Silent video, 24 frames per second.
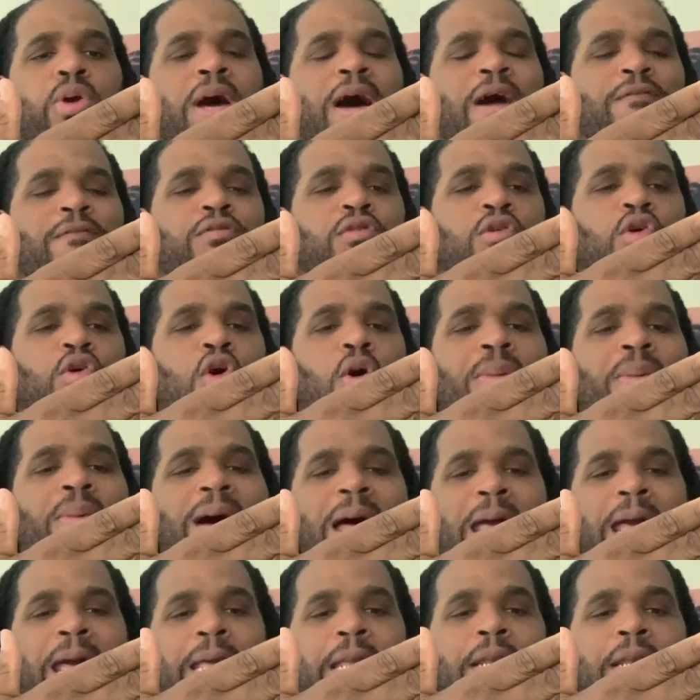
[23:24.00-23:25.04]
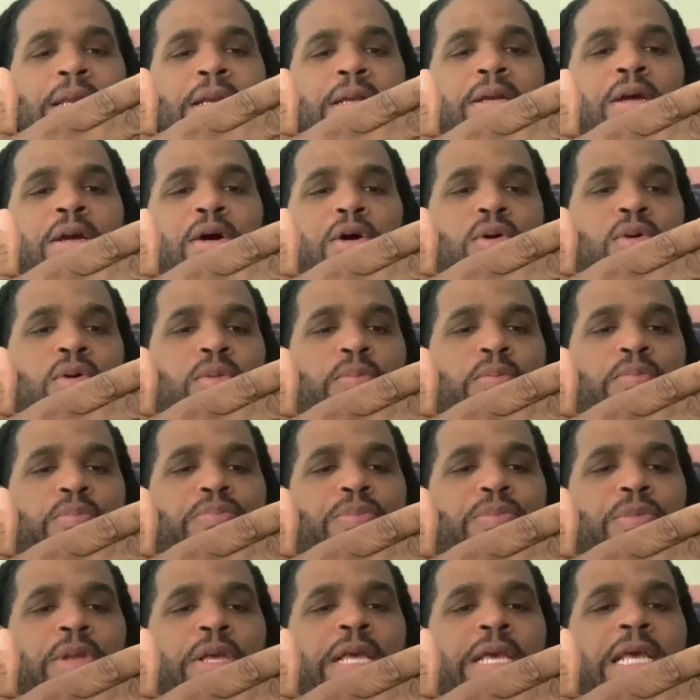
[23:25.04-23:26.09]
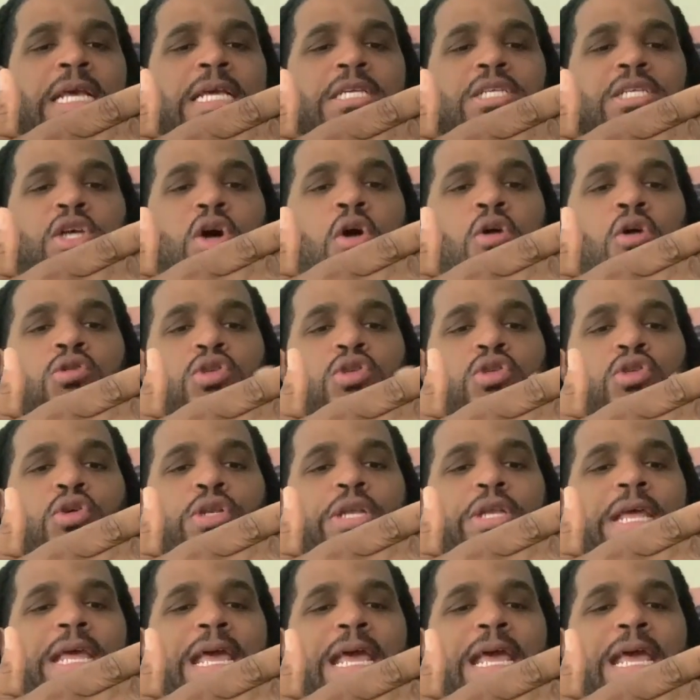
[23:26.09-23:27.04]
know, you have to go by King's House